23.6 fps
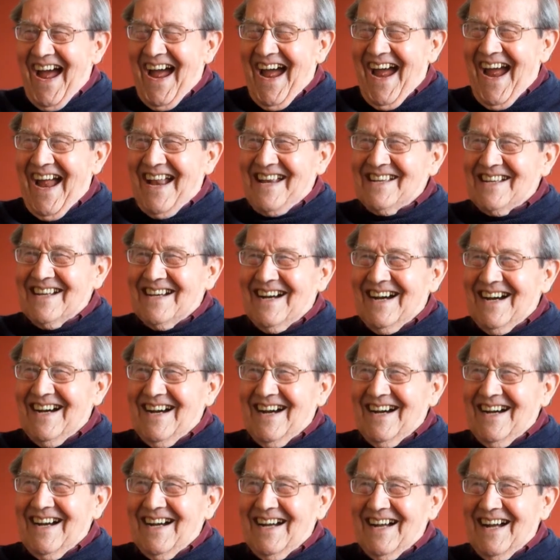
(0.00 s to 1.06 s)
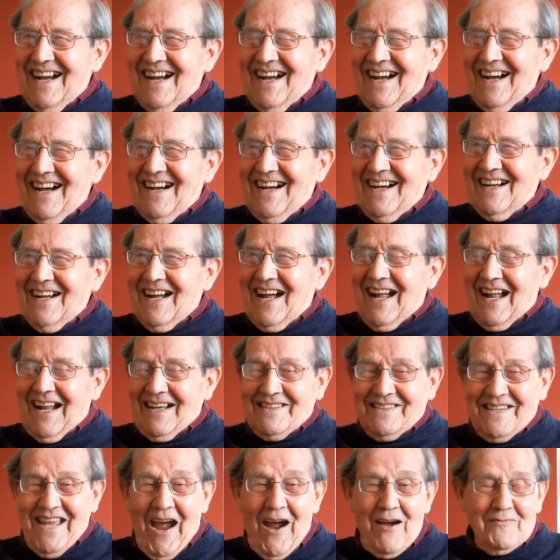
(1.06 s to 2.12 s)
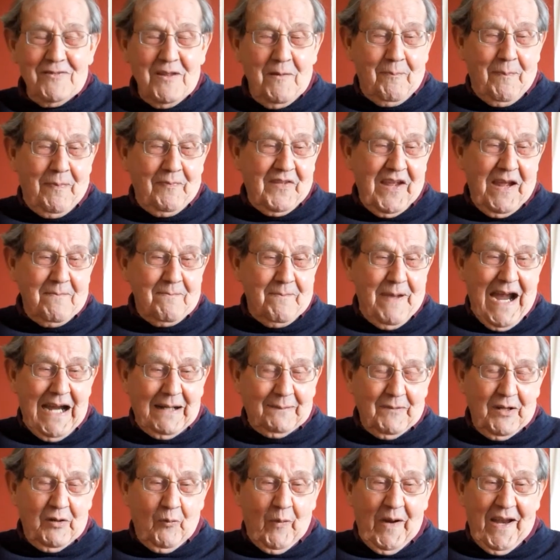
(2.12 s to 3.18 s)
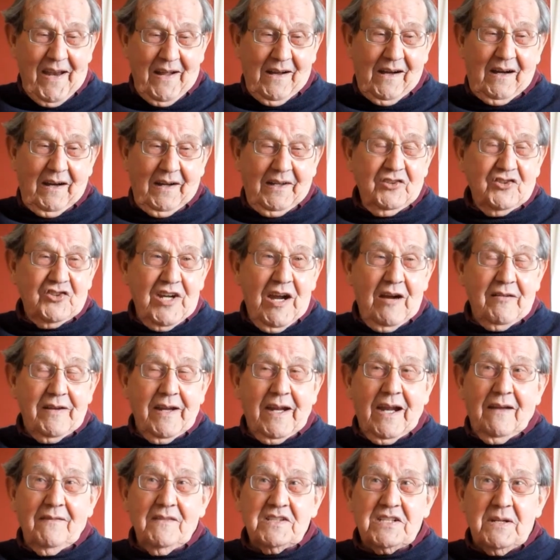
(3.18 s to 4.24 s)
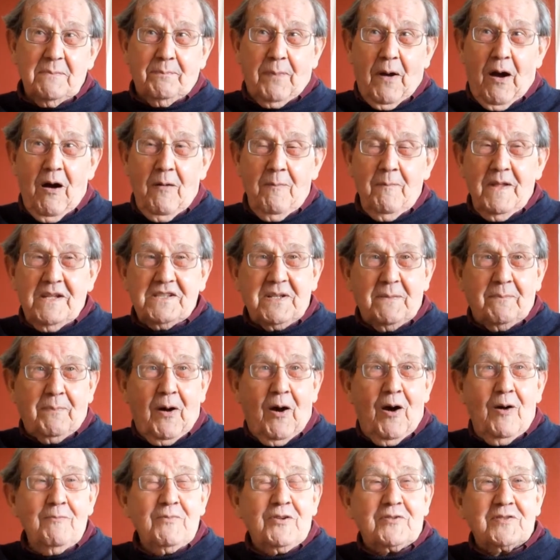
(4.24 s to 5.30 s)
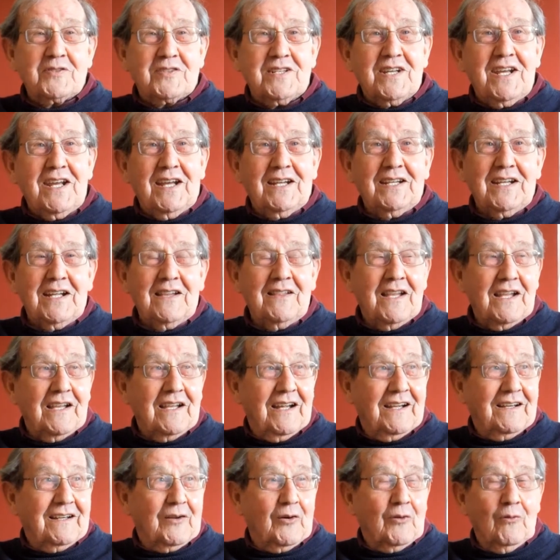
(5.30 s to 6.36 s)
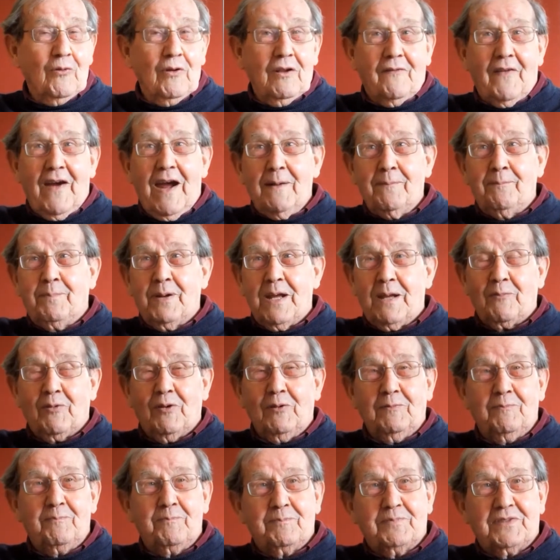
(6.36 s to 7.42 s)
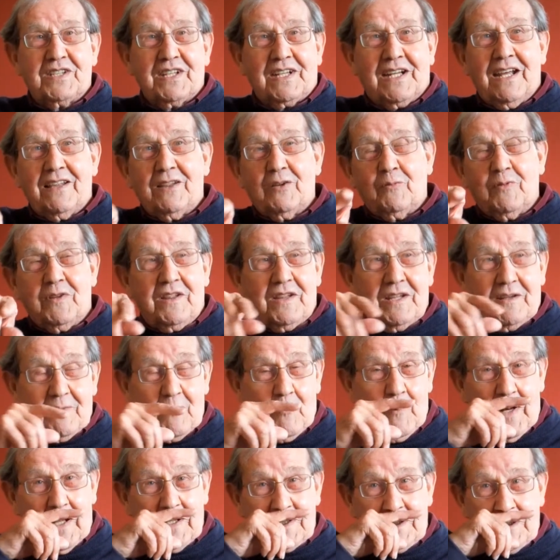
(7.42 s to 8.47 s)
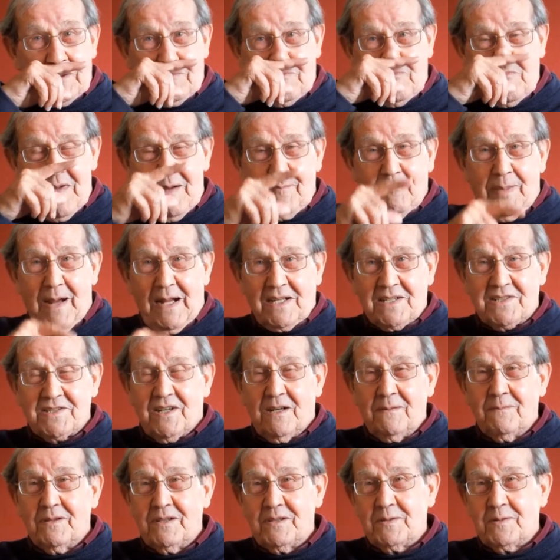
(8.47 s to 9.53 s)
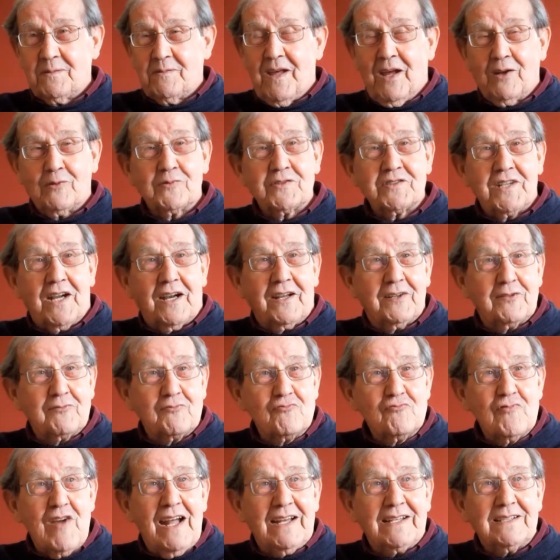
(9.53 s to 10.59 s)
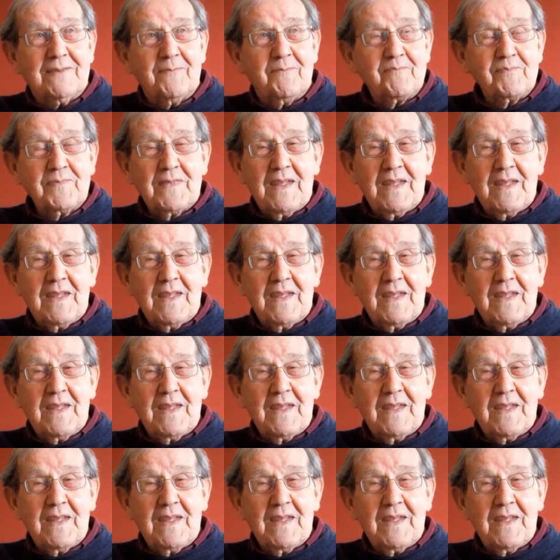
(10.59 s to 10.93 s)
and down the embankment went I, shouting out, there's a bomb, you see," and all of our people, together with the one or 2 Palestine police, they all started to run.